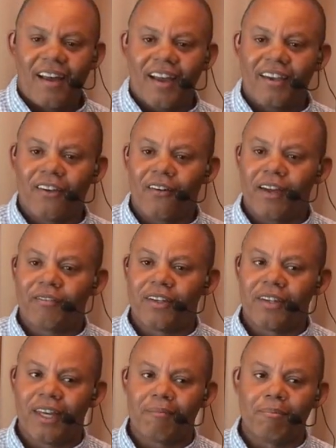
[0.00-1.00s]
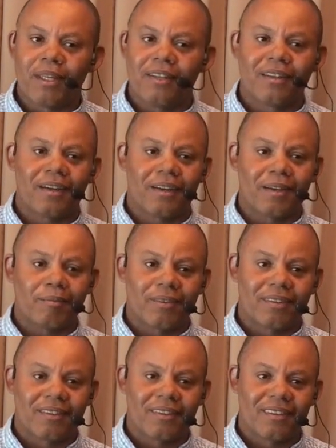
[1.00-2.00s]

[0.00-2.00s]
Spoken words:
Mm. I know I've done that many times.